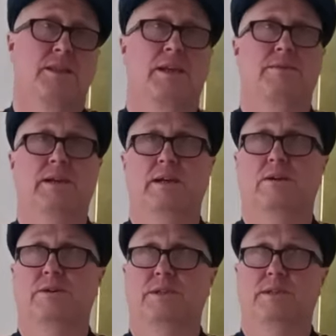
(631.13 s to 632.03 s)
Now that
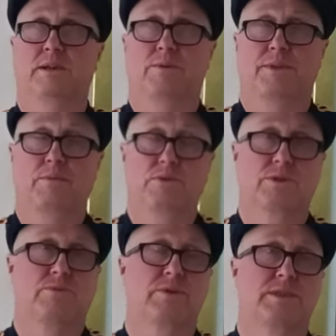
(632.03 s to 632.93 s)
I didn't know what that was.
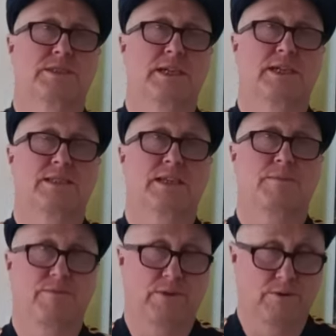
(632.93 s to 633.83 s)
I'll research
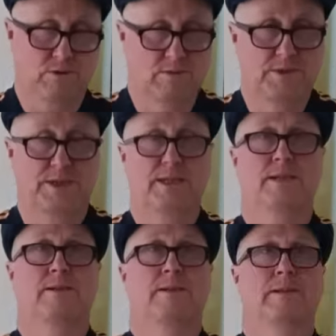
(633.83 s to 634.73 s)
that before I look on
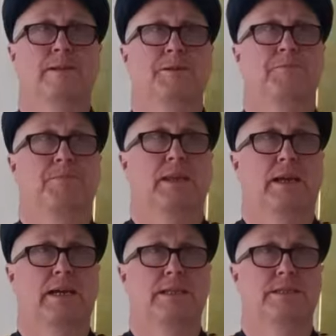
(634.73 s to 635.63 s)
here.
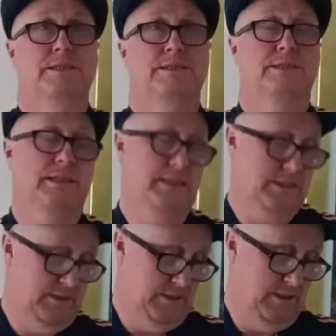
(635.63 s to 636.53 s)
And
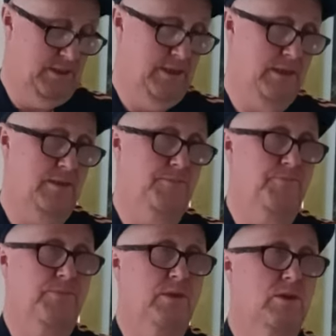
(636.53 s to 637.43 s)
it's the
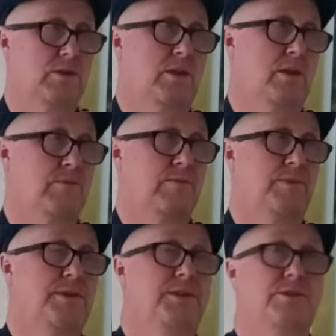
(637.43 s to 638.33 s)
from
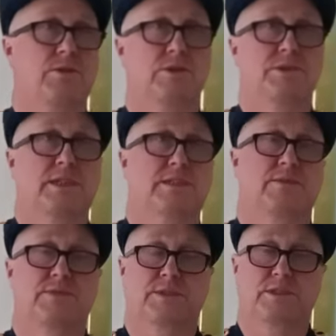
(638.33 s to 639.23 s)
the
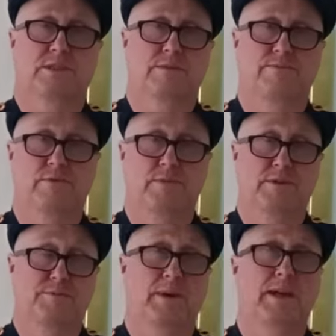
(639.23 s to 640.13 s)
digestive system from a
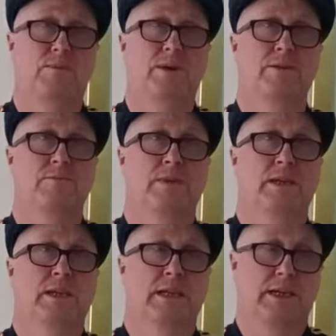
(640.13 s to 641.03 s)
sperm whale,
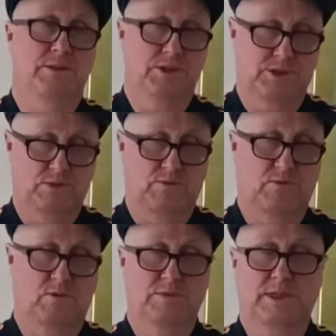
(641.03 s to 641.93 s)
and this stuff
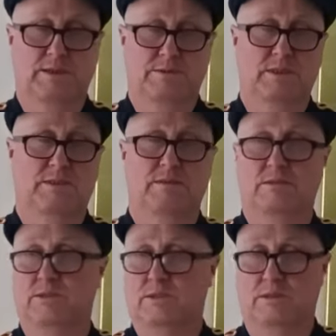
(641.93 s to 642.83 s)
comes out in it,
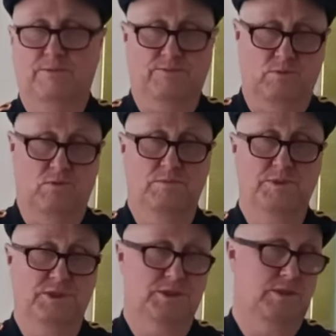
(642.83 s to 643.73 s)
it forms
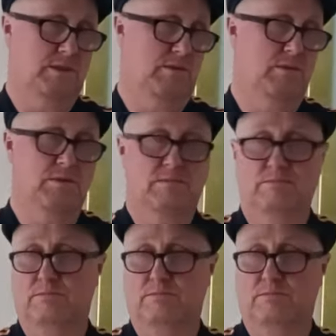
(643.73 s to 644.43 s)
this like